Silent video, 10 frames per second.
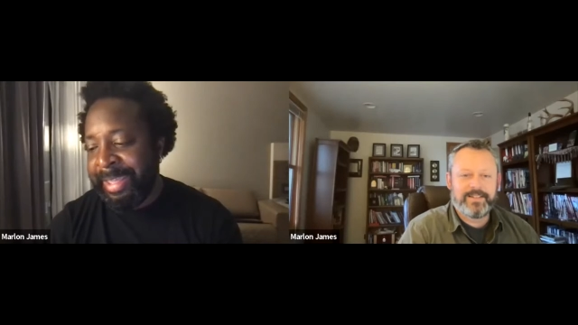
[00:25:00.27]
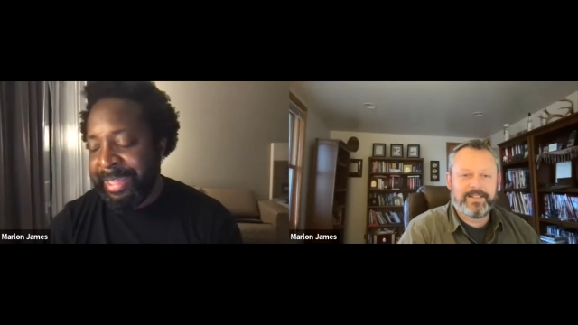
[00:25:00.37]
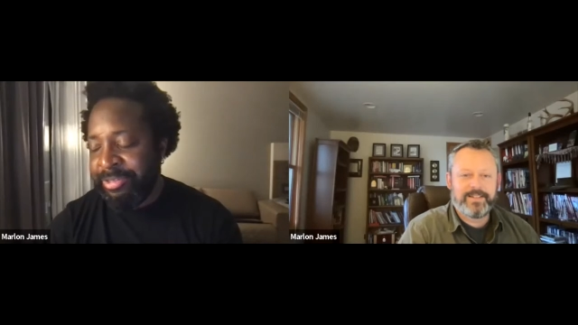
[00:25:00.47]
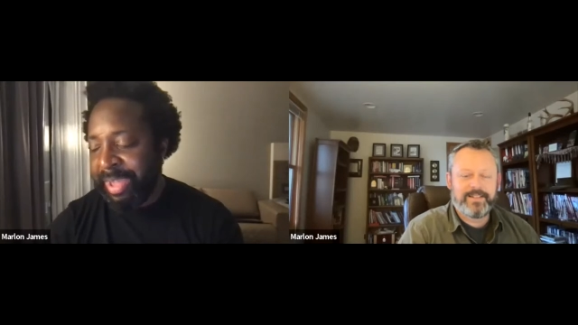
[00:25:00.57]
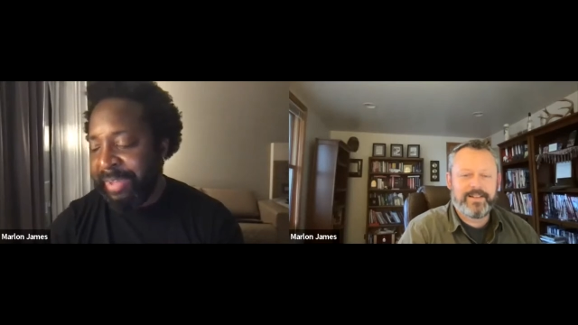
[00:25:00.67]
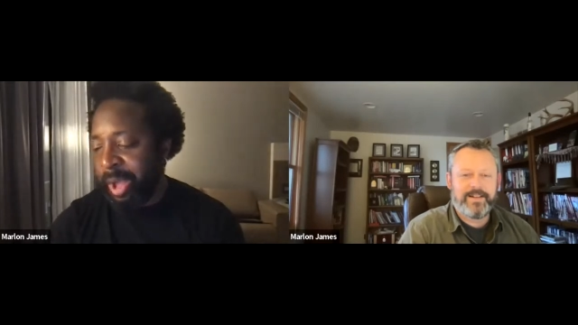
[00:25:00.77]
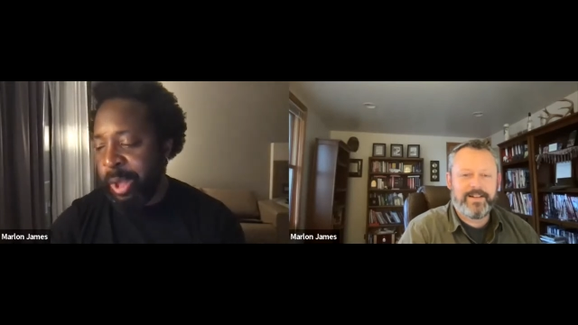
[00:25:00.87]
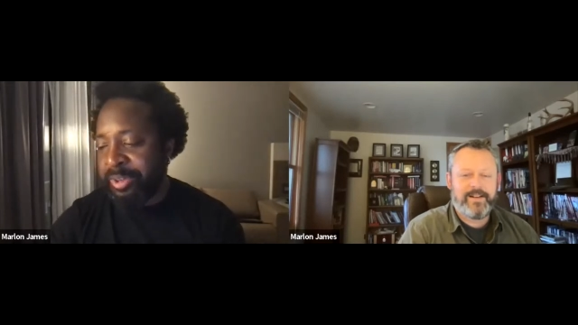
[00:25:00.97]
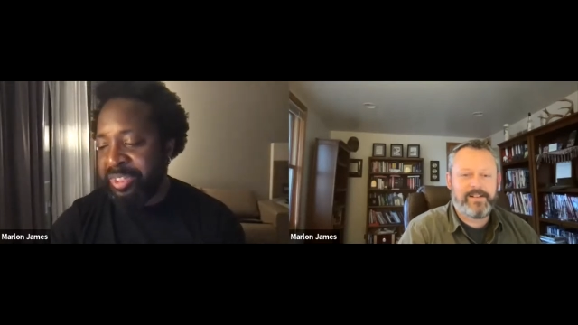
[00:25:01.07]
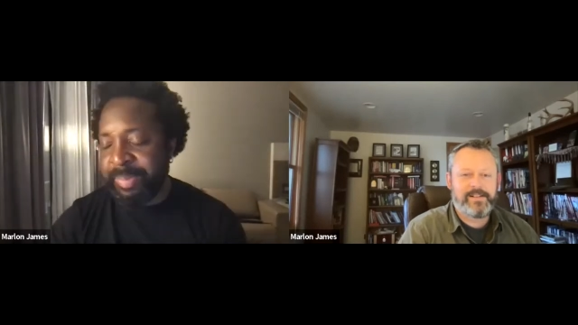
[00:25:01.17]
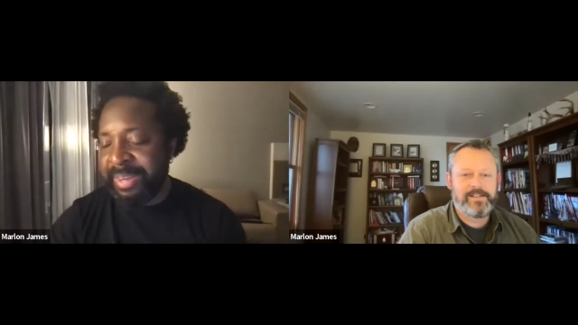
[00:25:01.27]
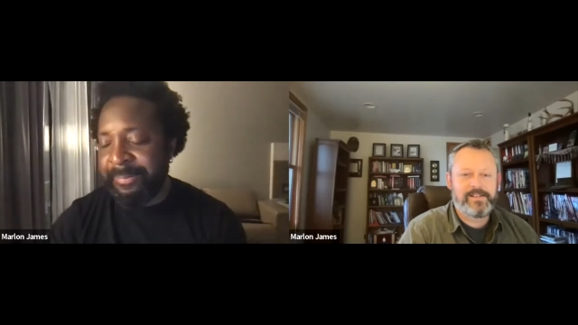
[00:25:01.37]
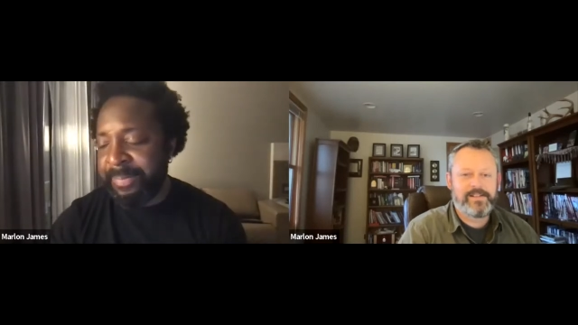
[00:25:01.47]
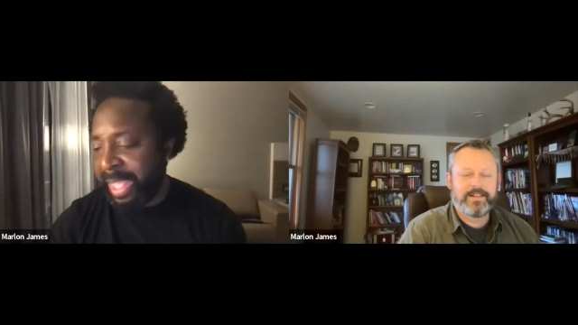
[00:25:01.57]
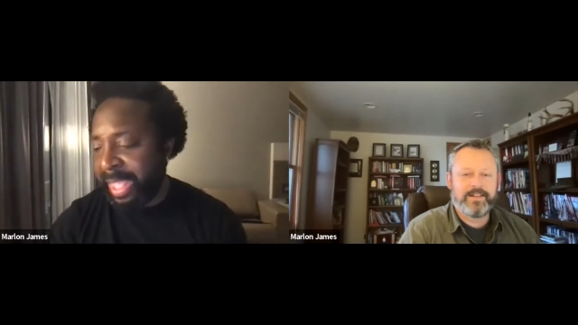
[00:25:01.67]
Speaker 1: that's why I've always
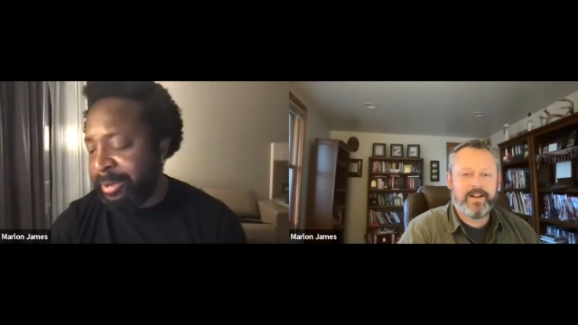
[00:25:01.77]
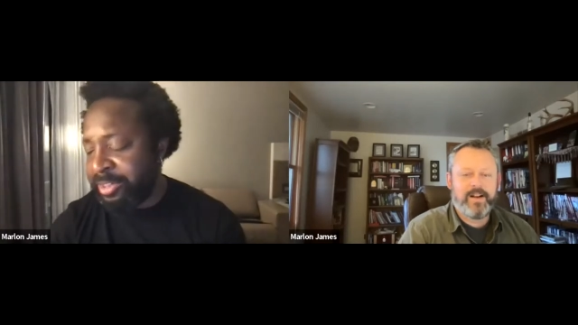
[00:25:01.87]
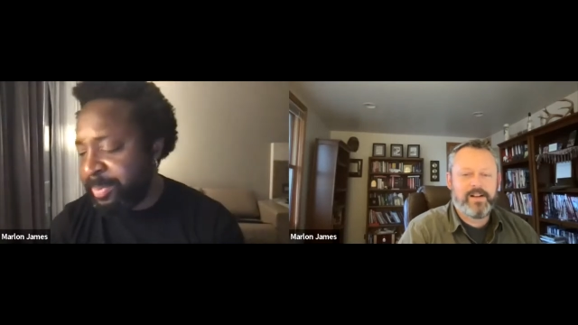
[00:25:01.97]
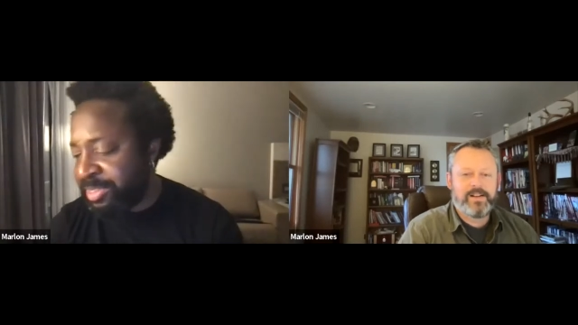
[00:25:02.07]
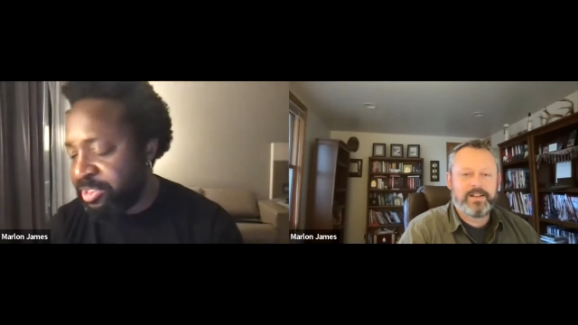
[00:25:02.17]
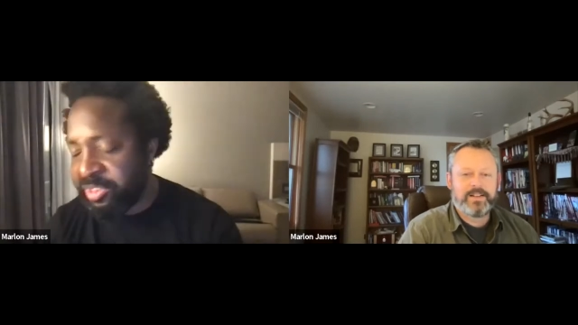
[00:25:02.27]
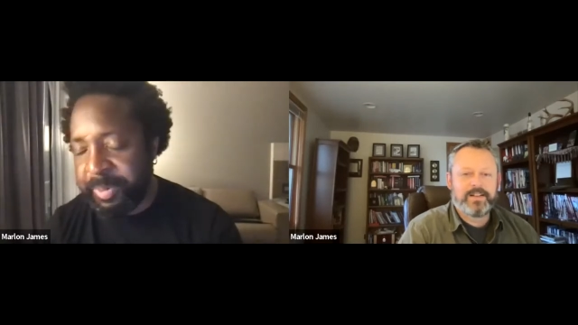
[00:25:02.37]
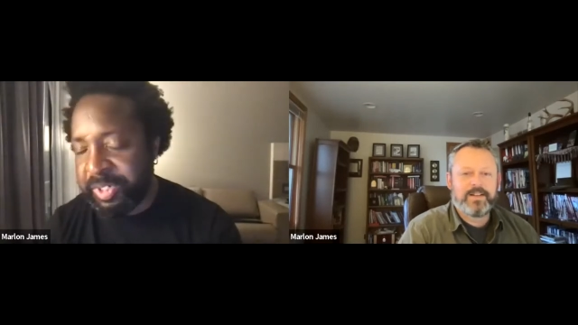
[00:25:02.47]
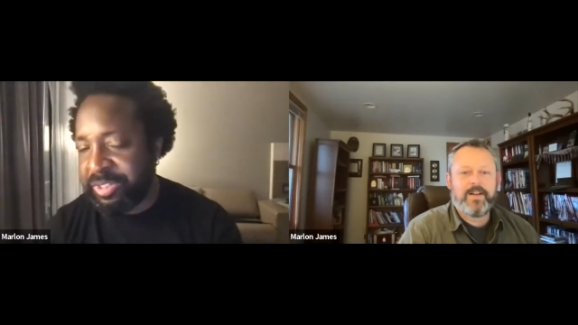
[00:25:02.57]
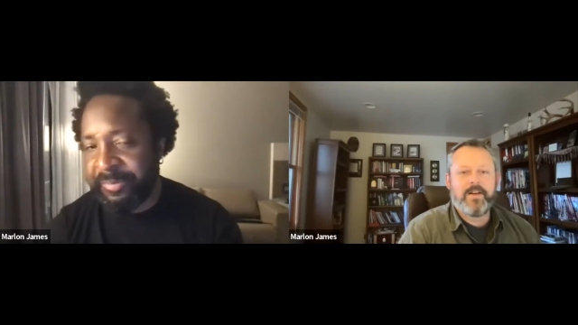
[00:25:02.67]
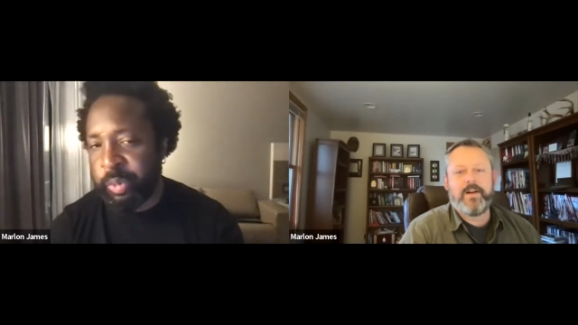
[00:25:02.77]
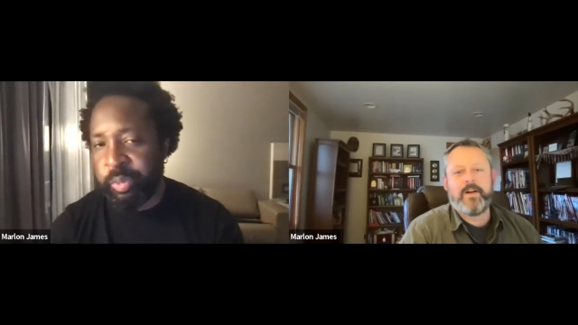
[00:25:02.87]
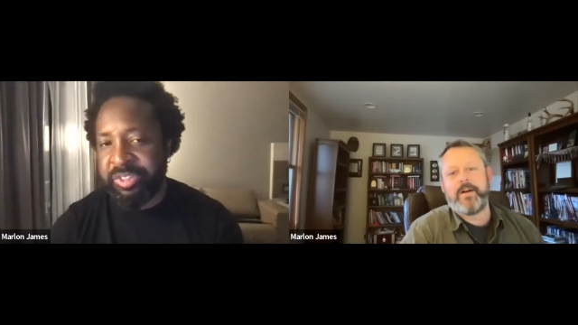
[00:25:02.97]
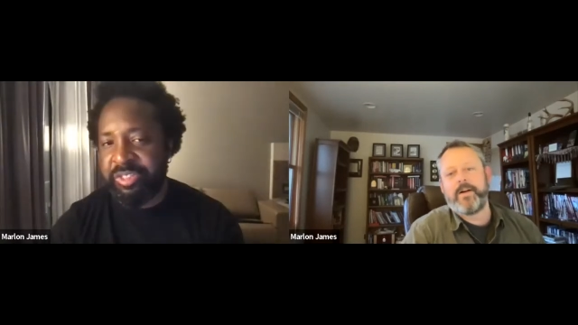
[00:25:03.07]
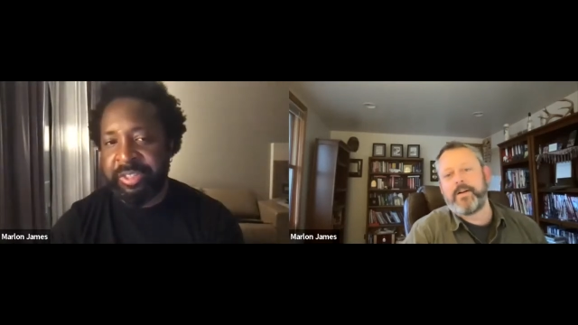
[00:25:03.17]
been always been suspicious of the
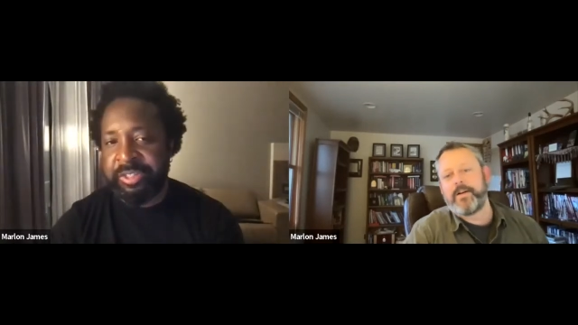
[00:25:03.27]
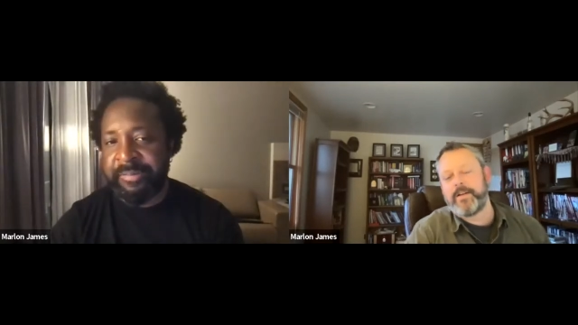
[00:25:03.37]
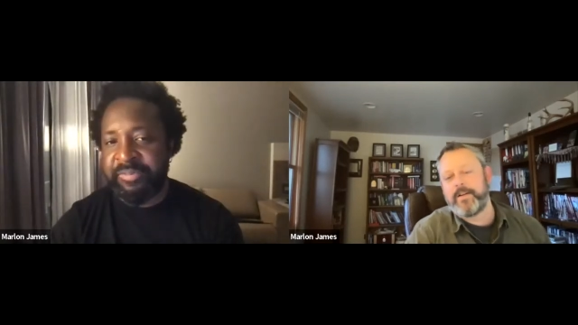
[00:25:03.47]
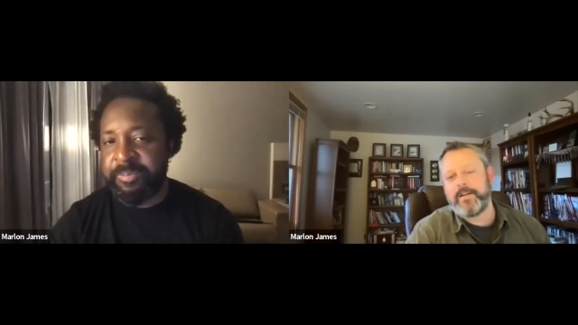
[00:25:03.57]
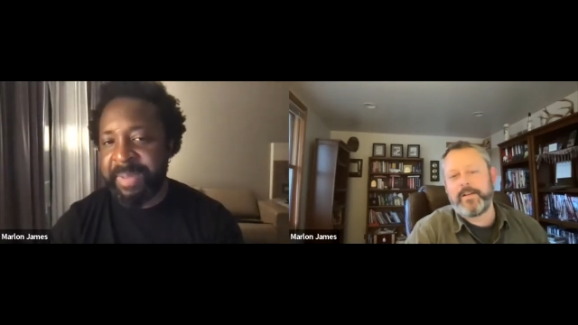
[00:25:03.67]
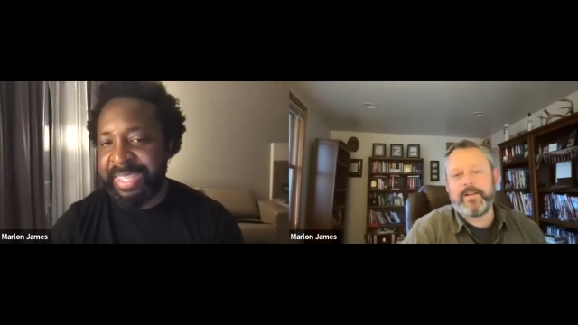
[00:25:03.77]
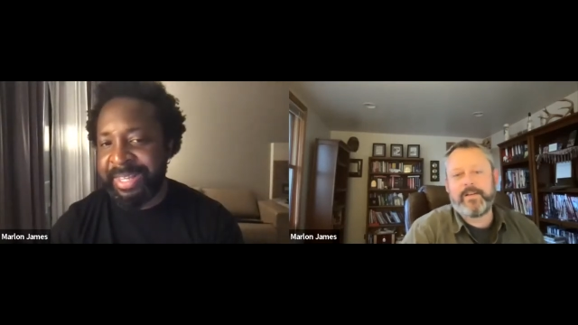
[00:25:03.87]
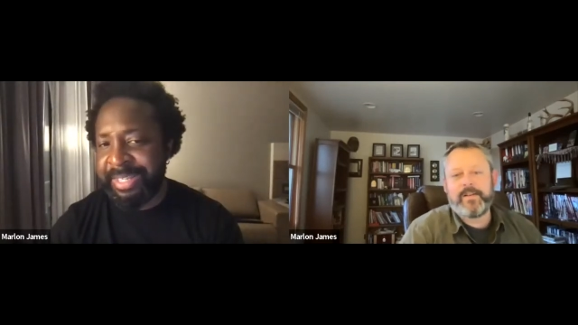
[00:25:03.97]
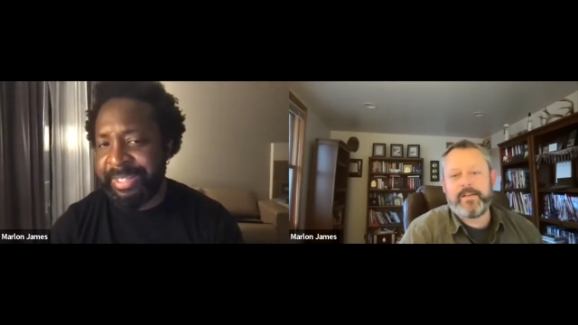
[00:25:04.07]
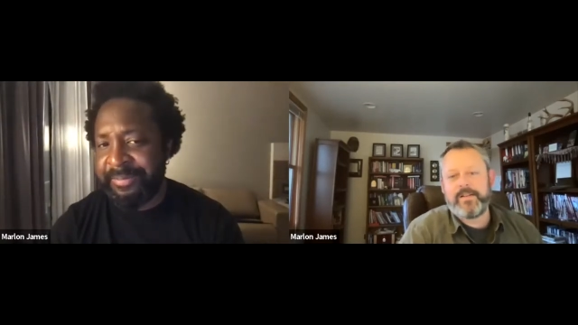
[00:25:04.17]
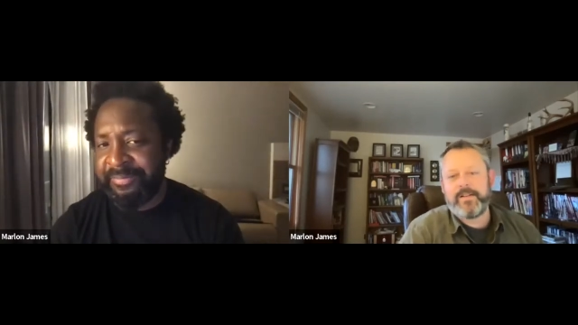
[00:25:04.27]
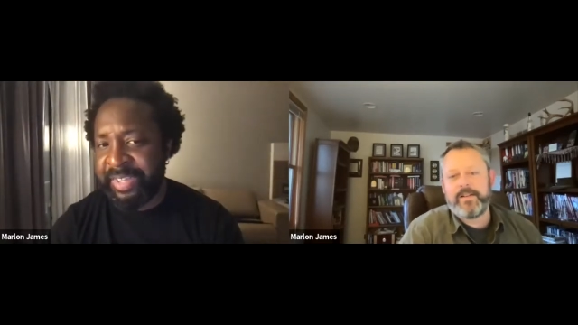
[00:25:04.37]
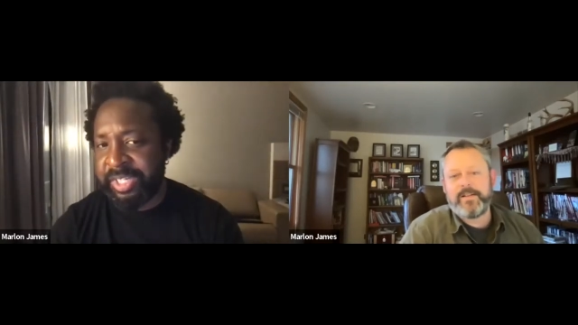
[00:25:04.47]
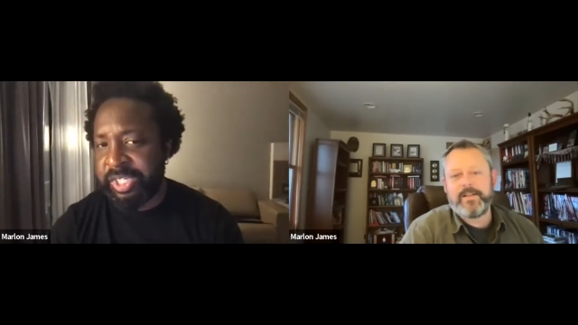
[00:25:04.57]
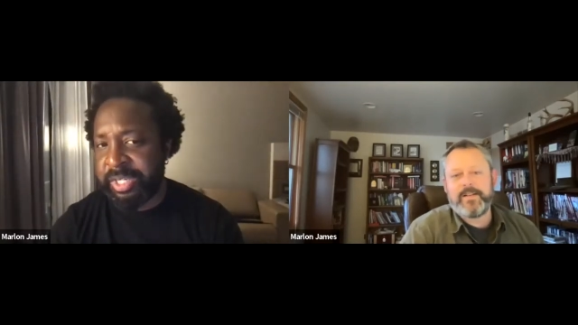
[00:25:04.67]
word the term speculative
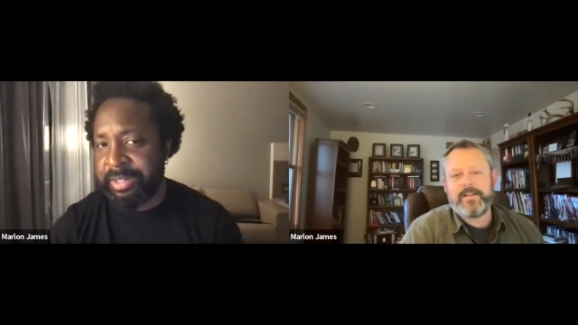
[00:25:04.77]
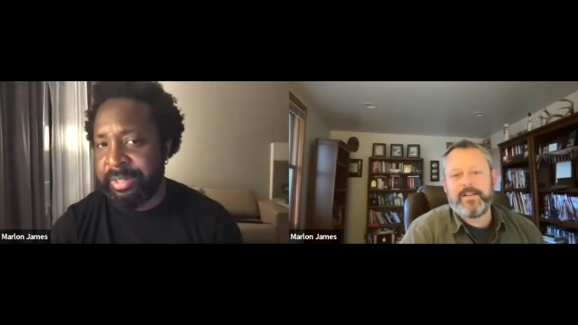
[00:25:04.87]
fiction.